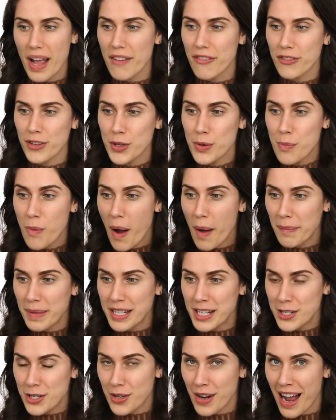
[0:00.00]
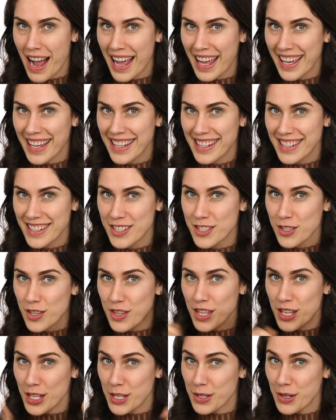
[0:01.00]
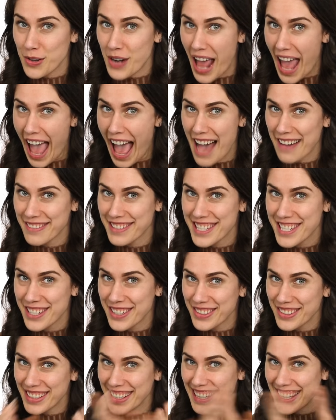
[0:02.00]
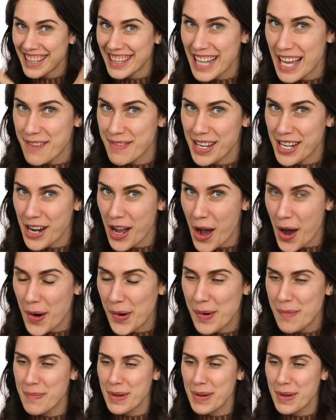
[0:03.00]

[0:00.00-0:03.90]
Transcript: If you want me to try it so that you don't have to, let me know.